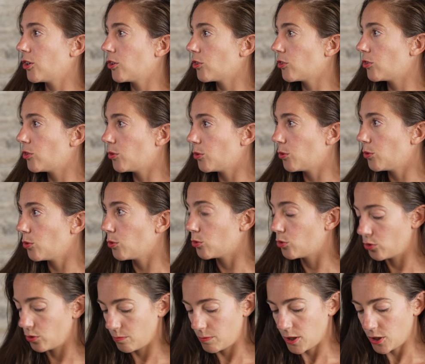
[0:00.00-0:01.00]
So
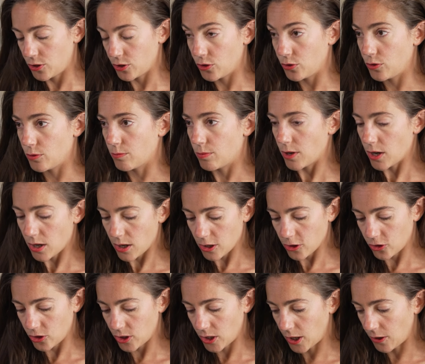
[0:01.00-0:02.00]
to build a new
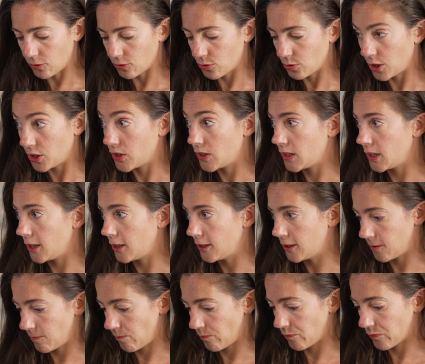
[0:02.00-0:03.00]
block, I've created